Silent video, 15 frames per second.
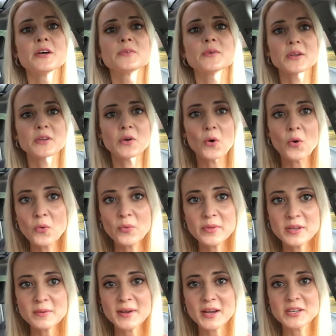so I can
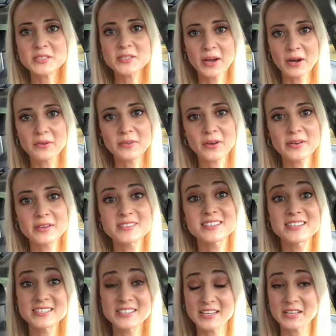only imagine how long it's
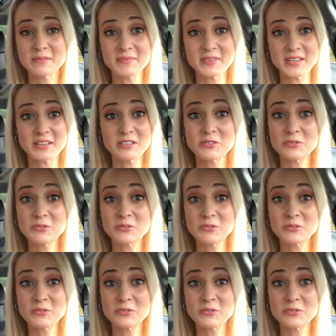going to take me